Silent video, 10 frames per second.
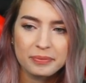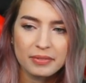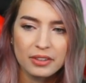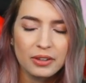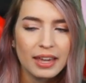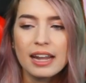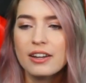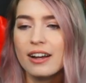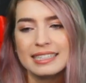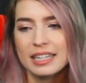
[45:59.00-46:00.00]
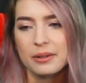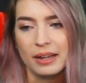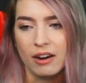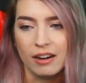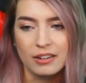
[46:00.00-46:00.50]
You can't, not in TOA
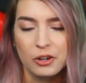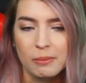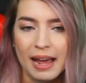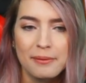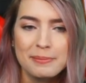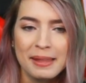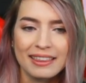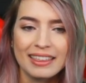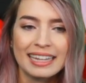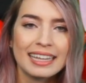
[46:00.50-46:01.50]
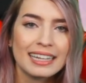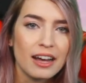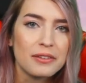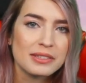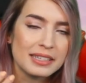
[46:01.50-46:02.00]
hard, no, but I'm like thinking in
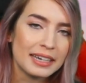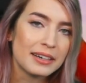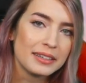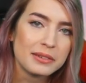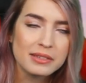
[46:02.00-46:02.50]
other scenarios.